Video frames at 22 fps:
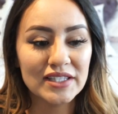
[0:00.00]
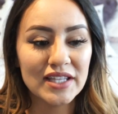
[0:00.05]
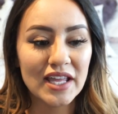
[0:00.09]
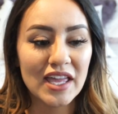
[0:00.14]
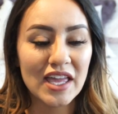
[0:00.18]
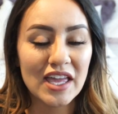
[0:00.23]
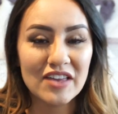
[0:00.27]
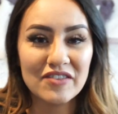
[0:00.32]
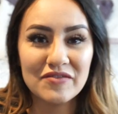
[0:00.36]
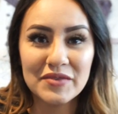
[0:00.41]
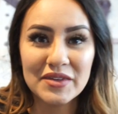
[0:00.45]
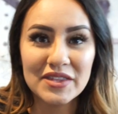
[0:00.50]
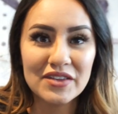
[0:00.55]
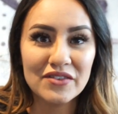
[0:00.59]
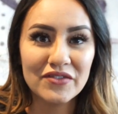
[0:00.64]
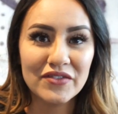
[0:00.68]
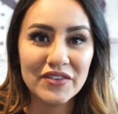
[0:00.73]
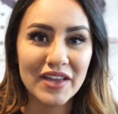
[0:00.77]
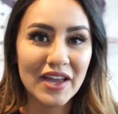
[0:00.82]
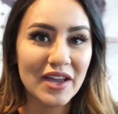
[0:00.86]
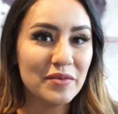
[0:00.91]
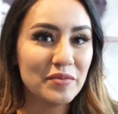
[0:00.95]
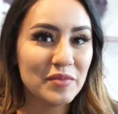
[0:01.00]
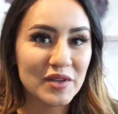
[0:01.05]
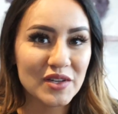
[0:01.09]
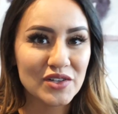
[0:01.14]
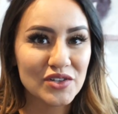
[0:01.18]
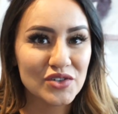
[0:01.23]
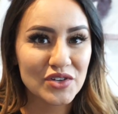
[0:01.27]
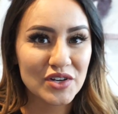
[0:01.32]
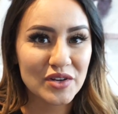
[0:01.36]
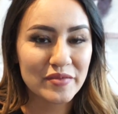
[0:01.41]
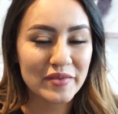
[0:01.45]
They gave me the V I P
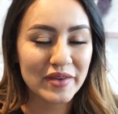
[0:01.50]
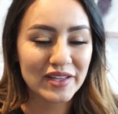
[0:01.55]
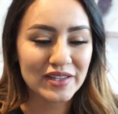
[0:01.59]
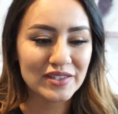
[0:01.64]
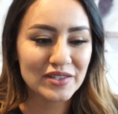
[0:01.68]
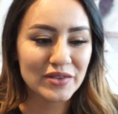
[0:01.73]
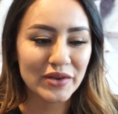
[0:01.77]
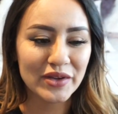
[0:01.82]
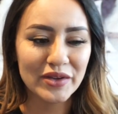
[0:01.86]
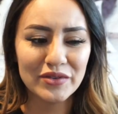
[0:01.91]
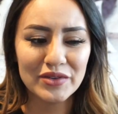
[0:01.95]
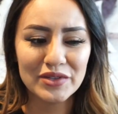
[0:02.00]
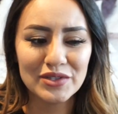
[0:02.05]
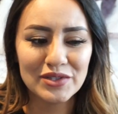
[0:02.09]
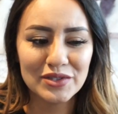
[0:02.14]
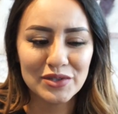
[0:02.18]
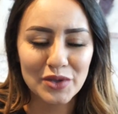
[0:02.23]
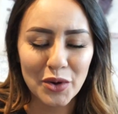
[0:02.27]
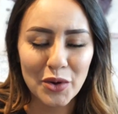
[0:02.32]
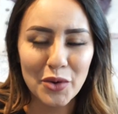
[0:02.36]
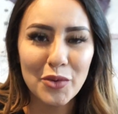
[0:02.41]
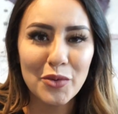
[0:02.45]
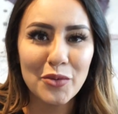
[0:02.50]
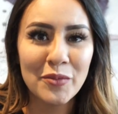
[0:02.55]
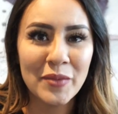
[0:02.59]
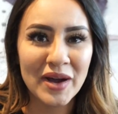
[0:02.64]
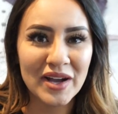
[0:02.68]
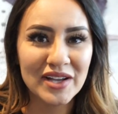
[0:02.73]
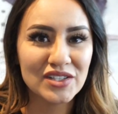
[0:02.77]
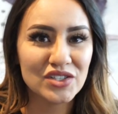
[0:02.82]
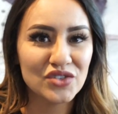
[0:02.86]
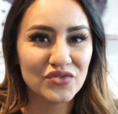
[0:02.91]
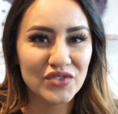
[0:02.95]
treatment, so it was so
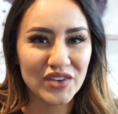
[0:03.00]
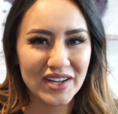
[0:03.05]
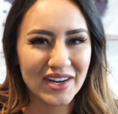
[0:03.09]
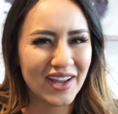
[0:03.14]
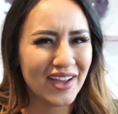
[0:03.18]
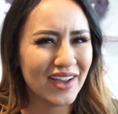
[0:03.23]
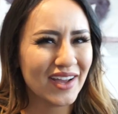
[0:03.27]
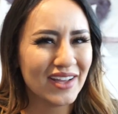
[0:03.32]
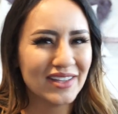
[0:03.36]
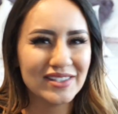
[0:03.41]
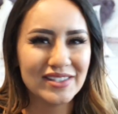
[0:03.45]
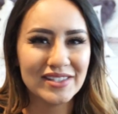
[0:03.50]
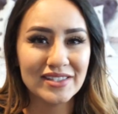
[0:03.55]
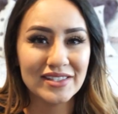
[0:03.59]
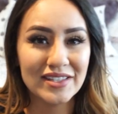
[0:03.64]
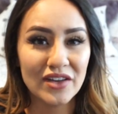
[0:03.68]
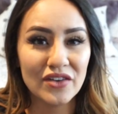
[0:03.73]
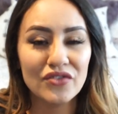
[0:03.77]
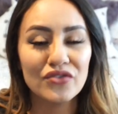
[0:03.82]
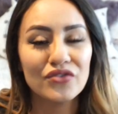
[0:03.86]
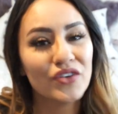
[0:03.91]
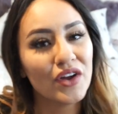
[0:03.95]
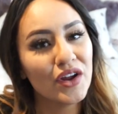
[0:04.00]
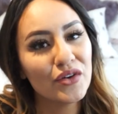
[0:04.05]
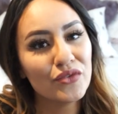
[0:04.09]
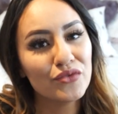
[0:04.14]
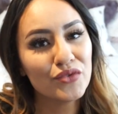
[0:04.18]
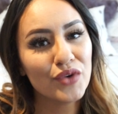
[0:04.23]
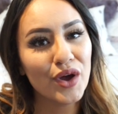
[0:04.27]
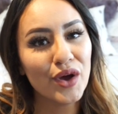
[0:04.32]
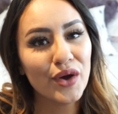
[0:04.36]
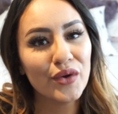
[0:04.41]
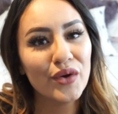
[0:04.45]
much fun. I got to sit front
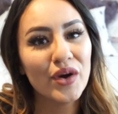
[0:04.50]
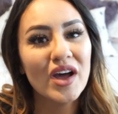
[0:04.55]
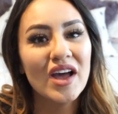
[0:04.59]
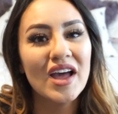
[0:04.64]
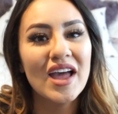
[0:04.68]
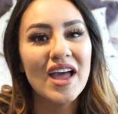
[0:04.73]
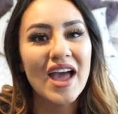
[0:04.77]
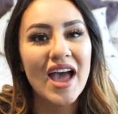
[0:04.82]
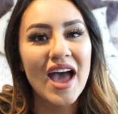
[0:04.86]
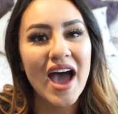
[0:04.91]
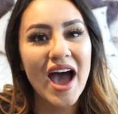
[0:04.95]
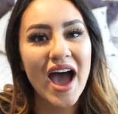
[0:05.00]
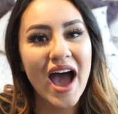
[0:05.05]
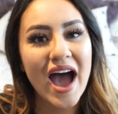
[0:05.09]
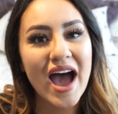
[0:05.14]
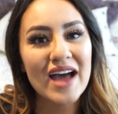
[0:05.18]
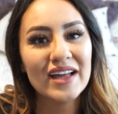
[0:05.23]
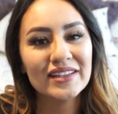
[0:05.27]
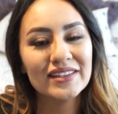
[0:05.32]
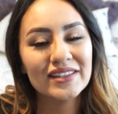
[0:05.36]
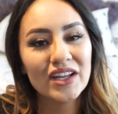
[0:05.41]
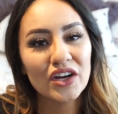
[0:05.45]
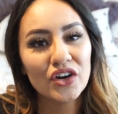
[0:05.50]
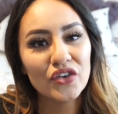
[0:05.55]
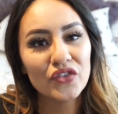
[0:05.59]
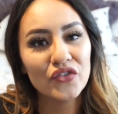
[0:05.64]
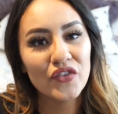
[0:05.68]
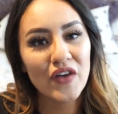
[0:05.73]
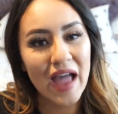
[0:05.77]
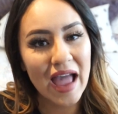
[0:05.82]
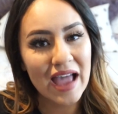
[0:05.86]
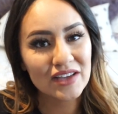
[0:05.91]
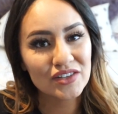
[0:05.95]
row at their
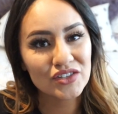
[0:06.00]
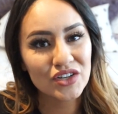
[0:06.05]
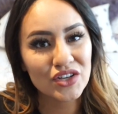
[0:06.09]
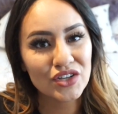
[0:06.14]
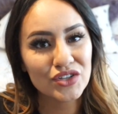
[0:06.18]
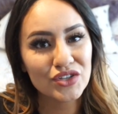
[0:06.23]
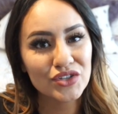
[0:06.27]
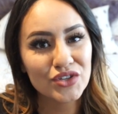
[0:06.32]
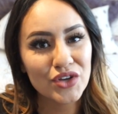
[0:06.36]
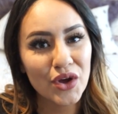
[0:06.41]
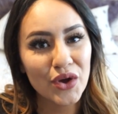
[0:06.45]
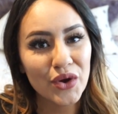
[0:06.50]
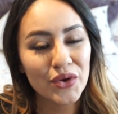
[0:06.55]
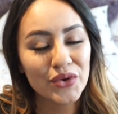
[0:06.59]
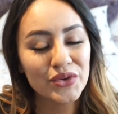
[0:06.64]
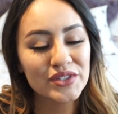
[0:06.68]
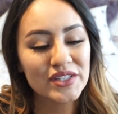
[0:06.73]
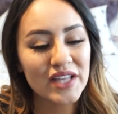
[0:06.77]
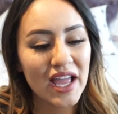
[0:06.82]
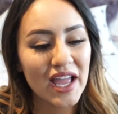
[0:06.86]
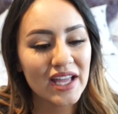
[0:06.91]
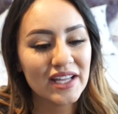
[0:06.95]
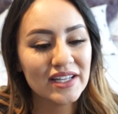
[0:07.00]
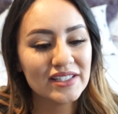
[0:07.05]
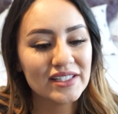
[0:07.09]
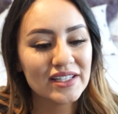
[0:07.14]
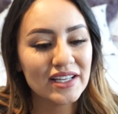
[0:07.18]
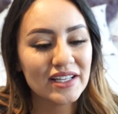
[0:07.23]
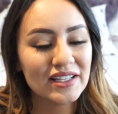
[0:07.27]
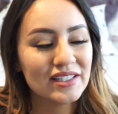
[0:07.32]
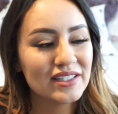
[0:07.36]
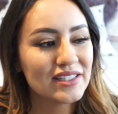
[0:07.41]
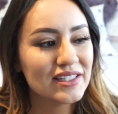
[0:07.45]
fashion shows
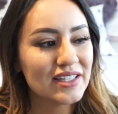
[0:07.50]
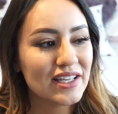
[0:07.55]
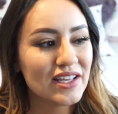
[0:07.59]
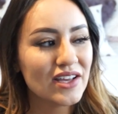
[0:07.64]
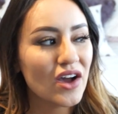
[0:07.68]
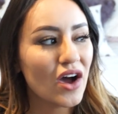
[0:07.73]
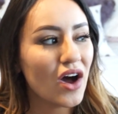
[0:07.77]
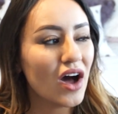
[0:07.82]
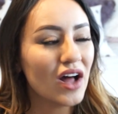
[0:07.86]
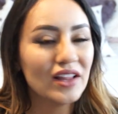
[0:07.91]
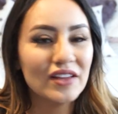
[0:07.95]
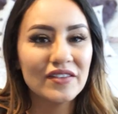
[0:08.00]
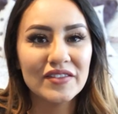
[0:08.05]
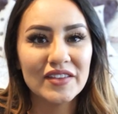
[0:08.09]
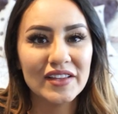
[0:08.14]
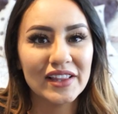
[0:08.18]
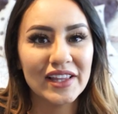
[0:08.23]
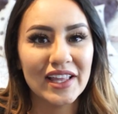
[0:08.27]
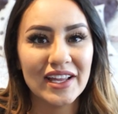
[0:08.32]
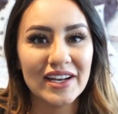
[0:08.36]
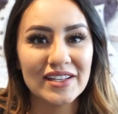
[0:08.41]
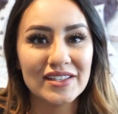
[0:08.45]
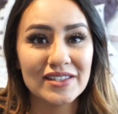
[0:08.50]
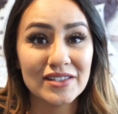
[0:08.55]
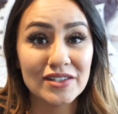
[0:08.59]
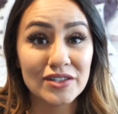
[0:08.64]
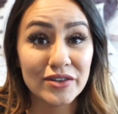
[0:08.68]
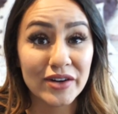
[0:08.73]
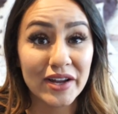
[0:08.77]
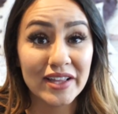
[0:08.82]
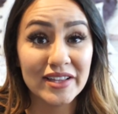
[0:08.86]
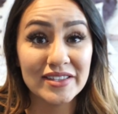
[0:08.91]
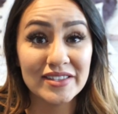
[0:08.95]
and see all of the latest
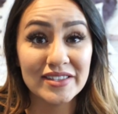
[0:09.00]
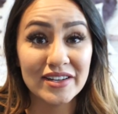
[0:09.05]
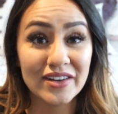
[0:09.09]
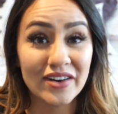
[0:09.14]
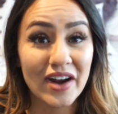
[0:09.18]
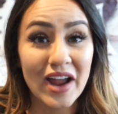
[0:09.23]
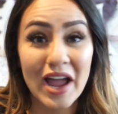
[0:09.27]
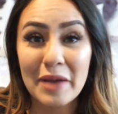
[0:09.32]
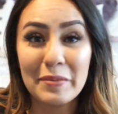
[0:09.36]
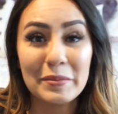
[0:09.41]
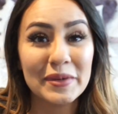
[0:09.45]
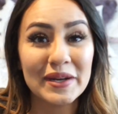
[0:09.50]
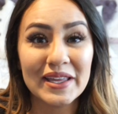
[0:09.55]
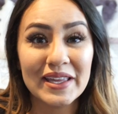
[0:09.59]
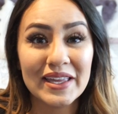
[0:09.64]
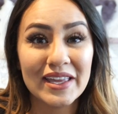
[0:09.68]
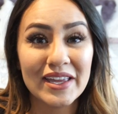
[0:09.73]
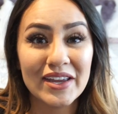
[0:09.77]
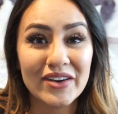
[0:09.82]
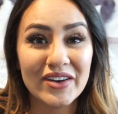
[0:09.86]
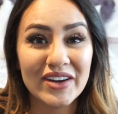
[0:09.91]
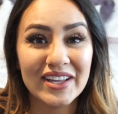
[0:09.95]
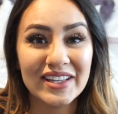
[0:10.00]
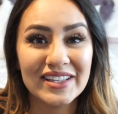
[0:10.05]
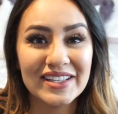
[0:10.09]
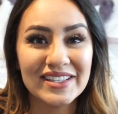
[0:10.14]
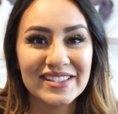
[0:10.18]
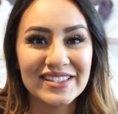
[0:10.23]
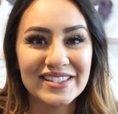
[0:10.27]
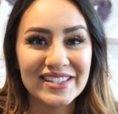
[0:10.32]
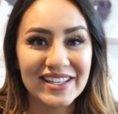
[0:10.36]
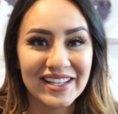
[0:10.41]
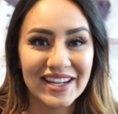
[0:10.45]
trends that are happening here in the
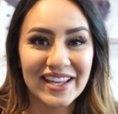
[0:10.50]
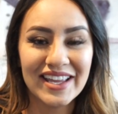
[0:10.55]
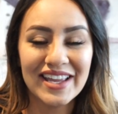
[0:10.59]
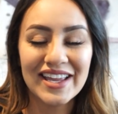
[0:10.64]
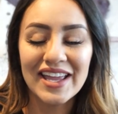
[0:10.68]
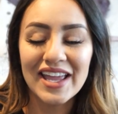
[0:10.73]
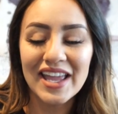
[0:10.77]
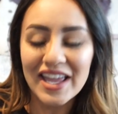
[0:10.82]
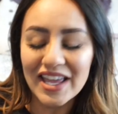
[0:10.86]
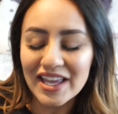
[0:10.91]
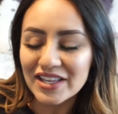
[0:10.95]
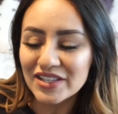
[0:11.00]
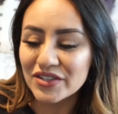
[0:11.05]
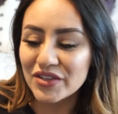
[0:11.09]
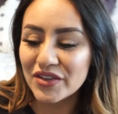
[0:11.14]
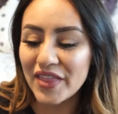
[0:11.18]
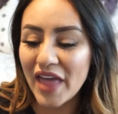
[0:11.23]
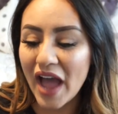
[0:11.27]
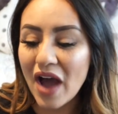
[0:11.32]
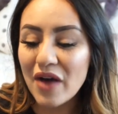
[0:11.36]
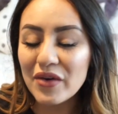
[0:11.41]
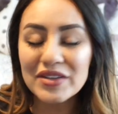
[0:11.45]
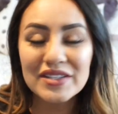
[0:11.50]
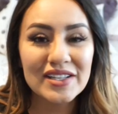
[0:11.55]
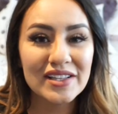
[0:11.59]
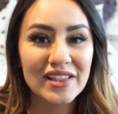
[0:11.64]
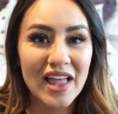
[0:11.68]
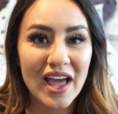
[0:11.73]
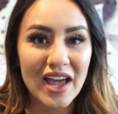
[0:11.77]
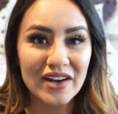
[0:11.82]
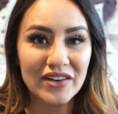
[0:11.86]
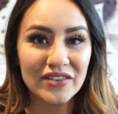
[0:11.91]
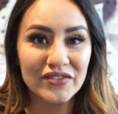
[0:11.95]
city. So that was a
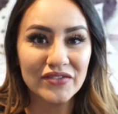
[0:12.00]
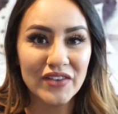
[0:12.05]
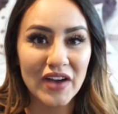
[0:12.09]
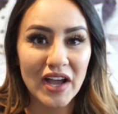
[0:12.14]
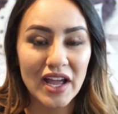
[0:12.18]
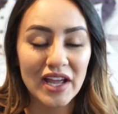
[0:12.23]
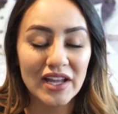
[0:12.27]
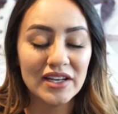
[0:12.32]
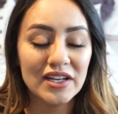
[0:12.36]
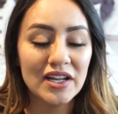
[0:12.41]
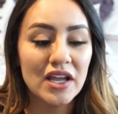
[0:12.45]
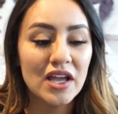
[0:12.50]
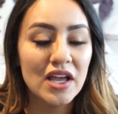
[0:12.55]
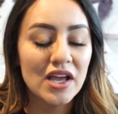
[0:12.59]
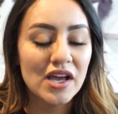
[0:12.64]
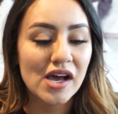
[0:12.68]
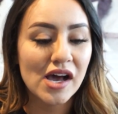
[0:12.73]
lot of fun.